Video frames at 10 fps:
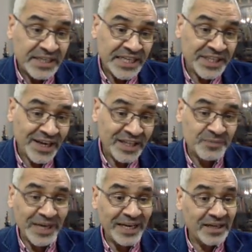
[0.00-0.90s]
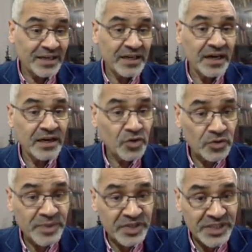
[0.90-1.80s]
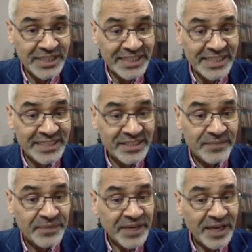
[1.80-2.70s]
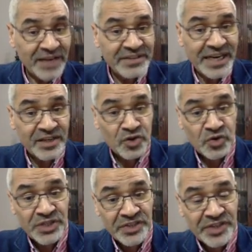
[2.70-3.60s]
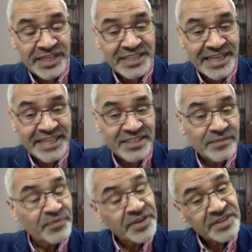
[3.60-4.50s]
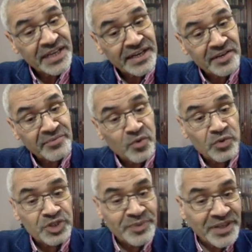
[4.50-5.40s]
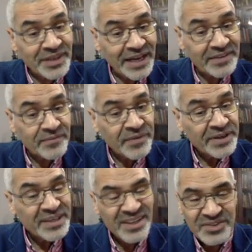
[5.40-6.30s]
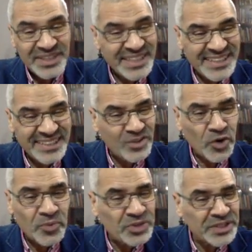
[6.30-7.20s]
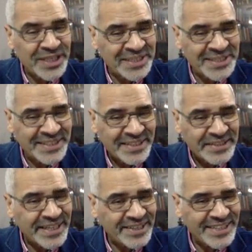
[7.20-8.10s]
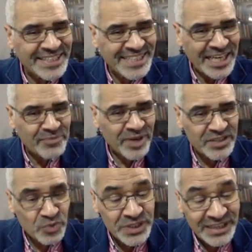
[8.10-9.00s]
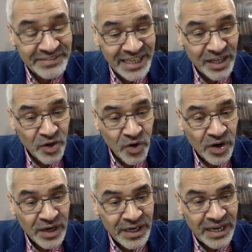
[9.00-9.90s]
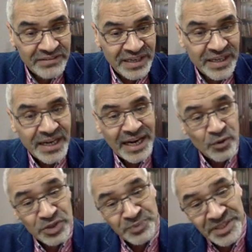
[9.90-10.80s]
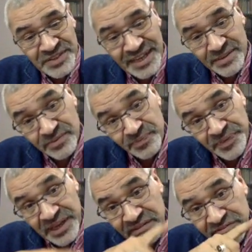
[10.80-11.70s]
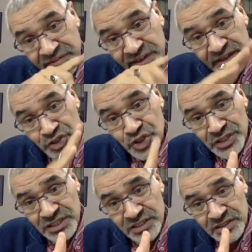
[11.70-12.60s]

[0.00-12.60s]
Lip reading: in the last panel, crude birth rate is 11 and crude death rate is 10, which means that there's almost none. They are the same, but with a very low level, which means that if just